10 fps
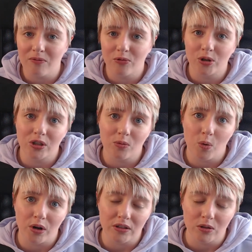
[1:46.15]
for your
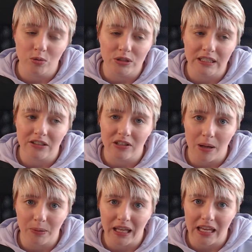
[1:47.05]
workloads and your
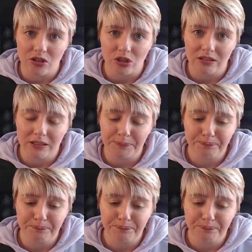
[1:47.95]
applications.